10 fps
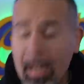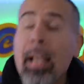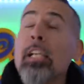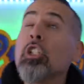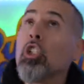and I
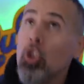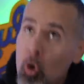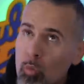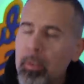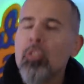
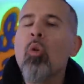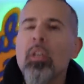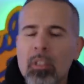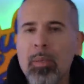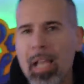assume it's
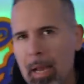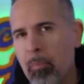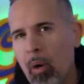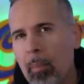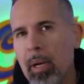going to be a
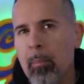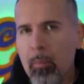prominent